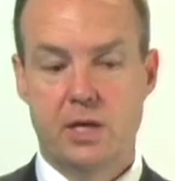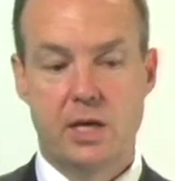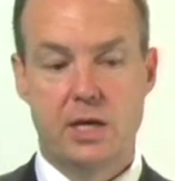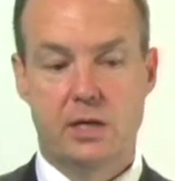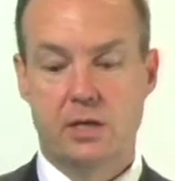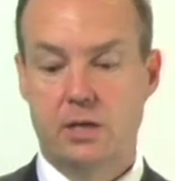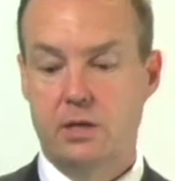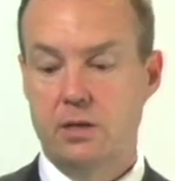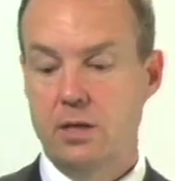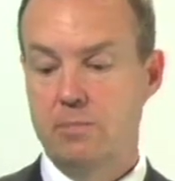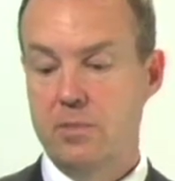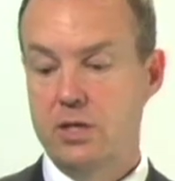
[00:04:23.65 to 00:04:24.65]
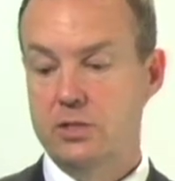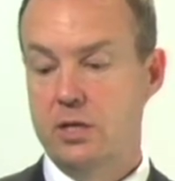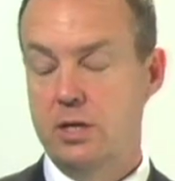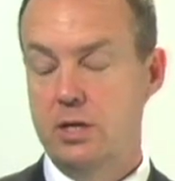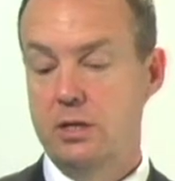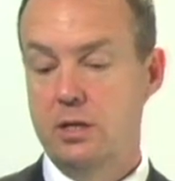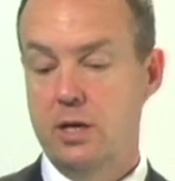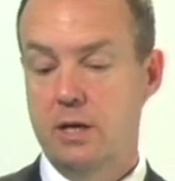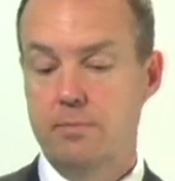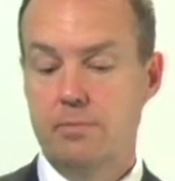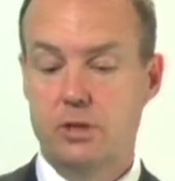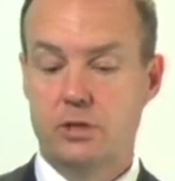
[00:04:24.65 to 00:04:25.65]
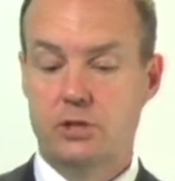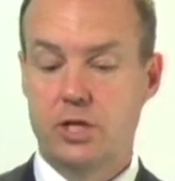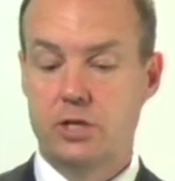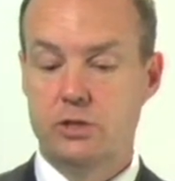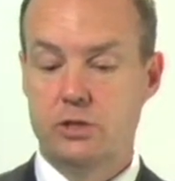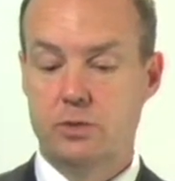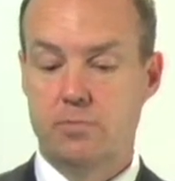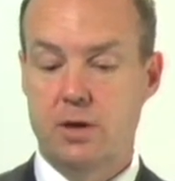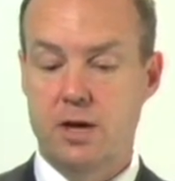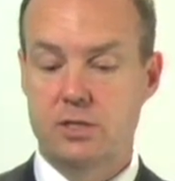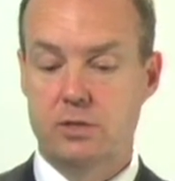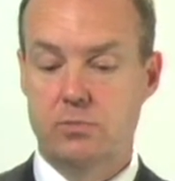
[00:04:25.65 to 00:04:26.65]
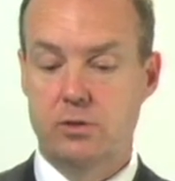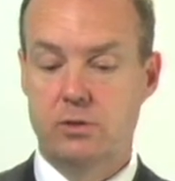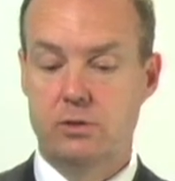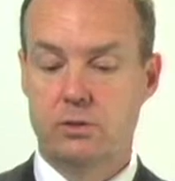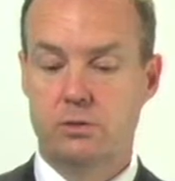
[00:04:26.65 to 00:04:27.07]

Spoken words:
it makes any changes impossible